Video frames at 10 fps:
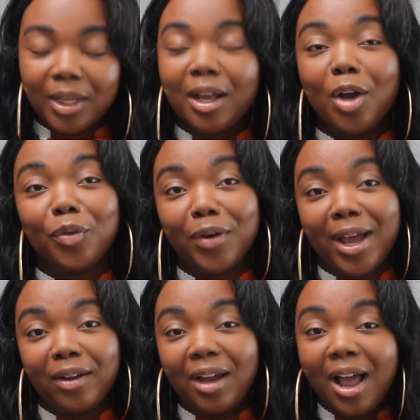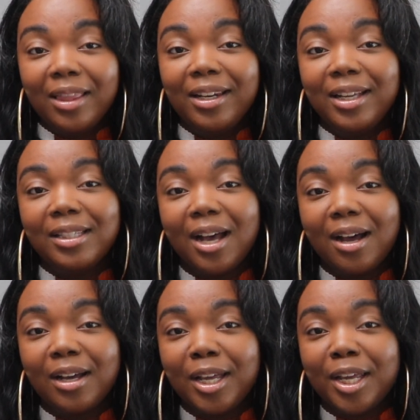around holiday
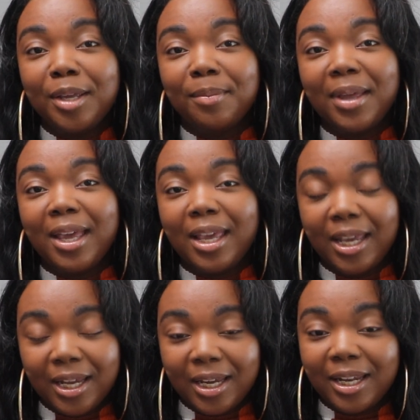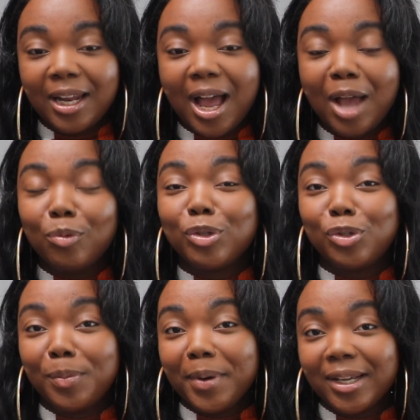time, and I was
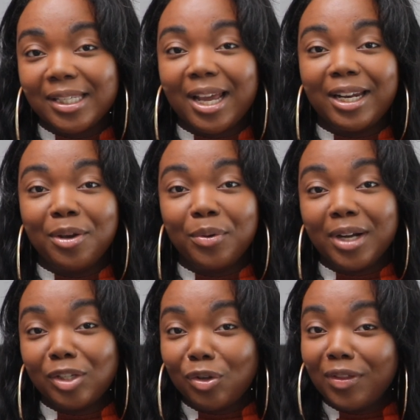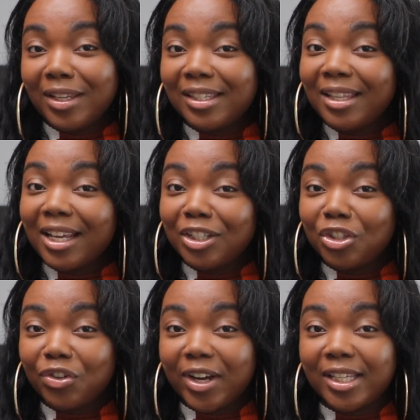super excited when I saw this
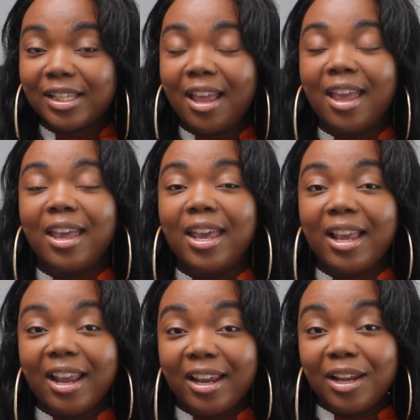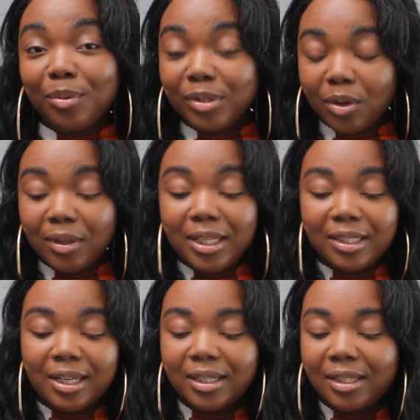next dress, and it was only
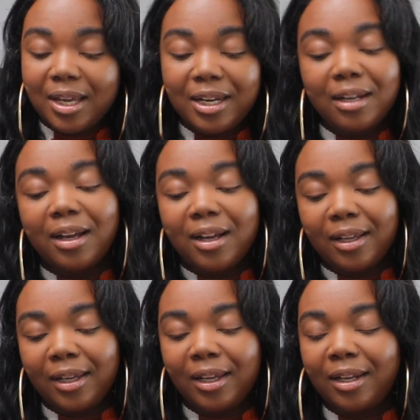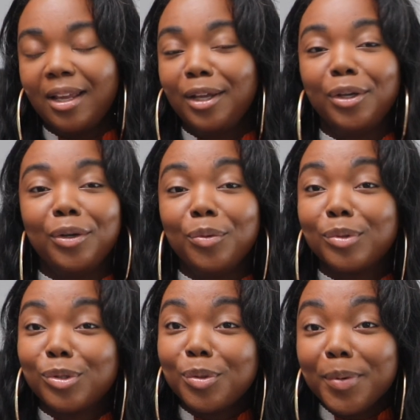$6.99, and it
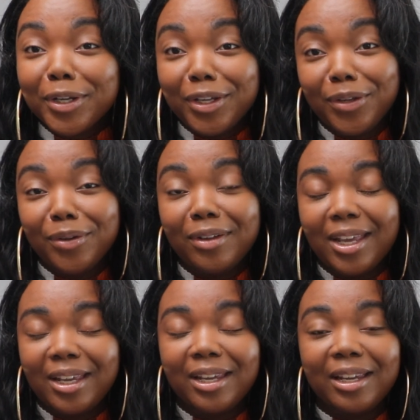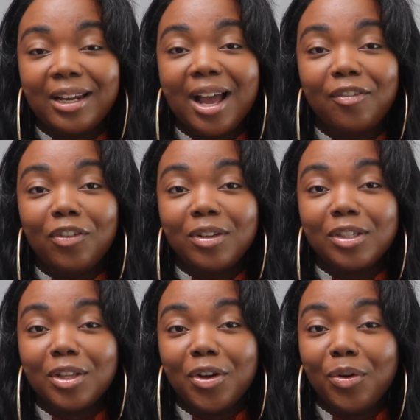was super cute, and I feel as
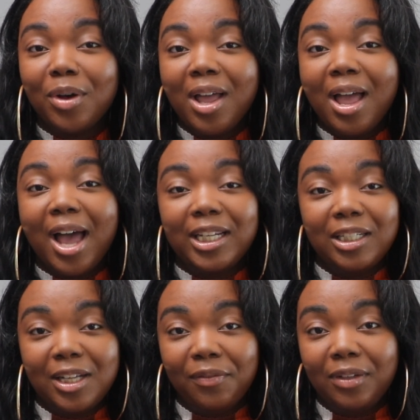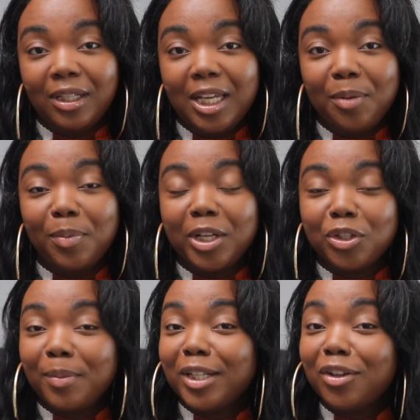though I could definitely
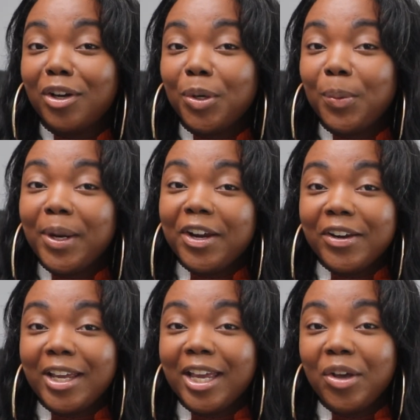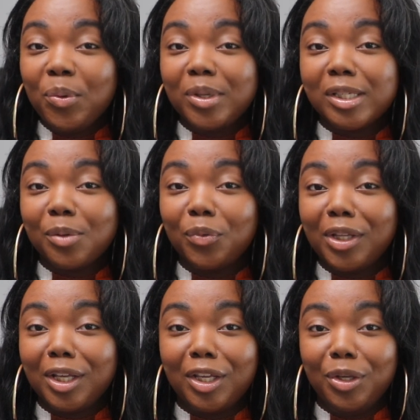picture my daughter wearing it with some
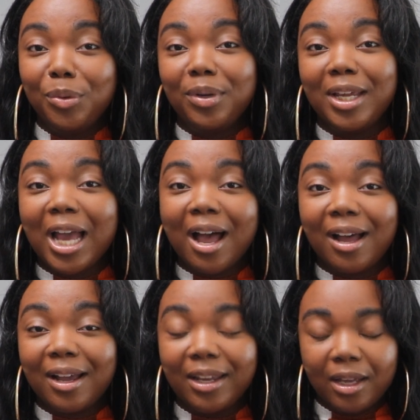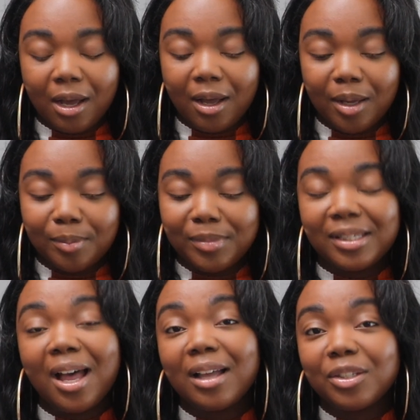really cute knee-high
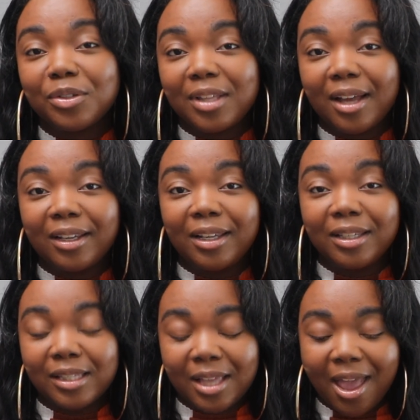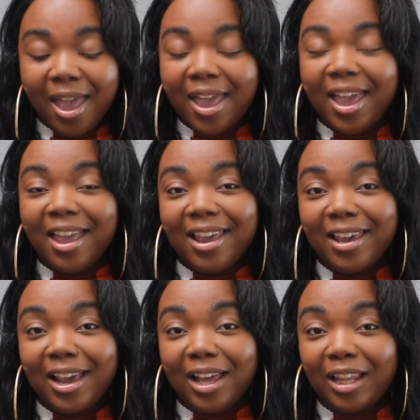socks or stockings,
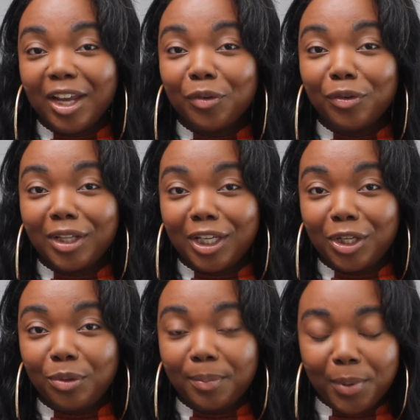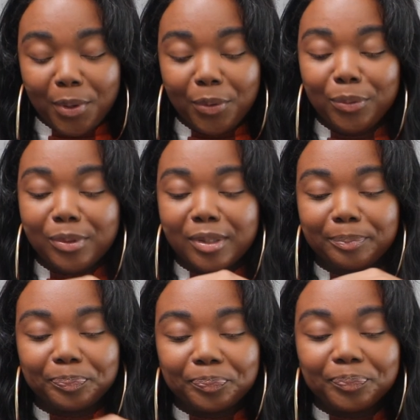and like really cute bows.
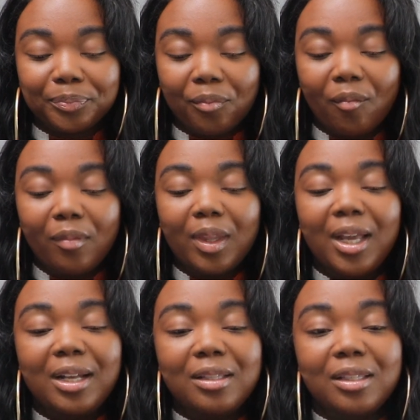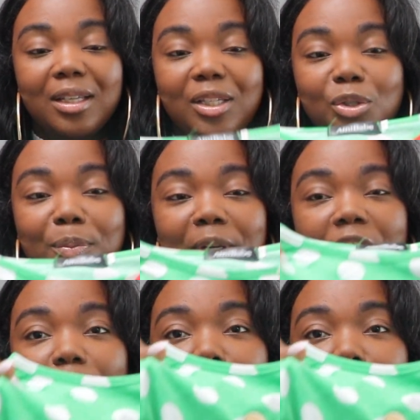It's this super cute